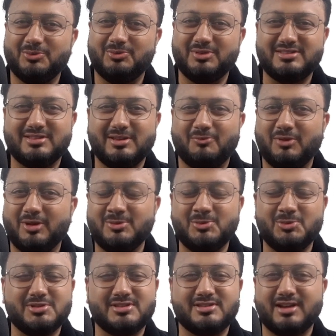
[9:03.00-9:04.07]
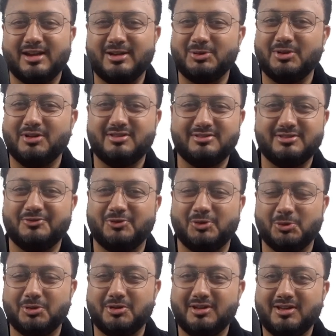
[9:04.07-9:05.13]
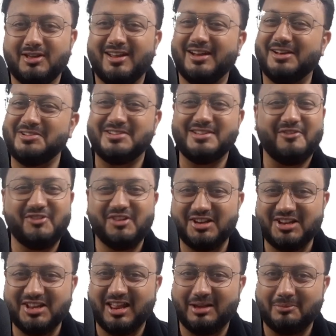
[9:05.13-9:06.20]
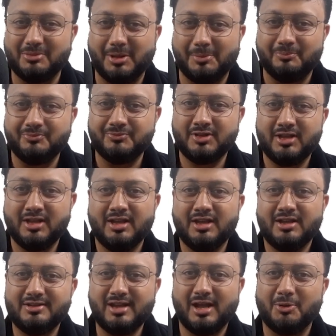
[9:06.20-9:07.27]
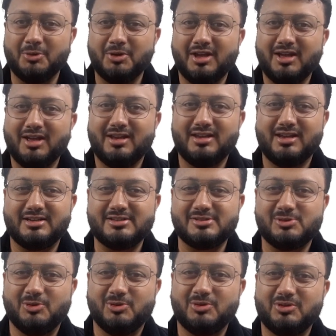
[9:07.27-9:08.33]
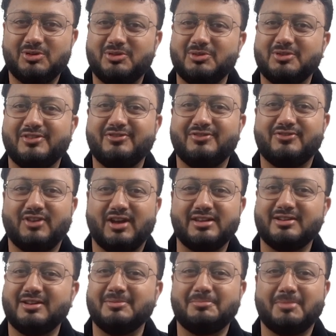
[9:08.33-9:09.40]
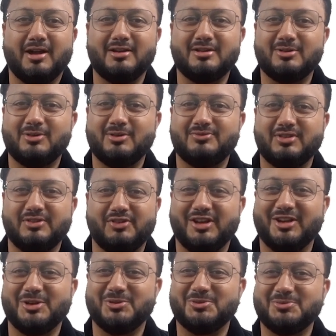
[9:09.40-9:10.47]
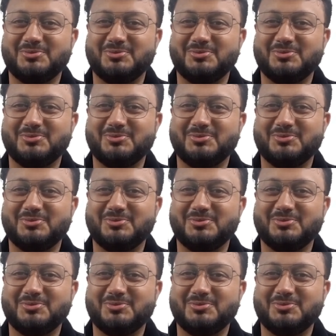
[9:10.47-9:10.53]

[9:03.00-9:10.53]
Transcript: with someone who's trying to learn the flute. It will definitely help them. Now, let us go to the final part of the video.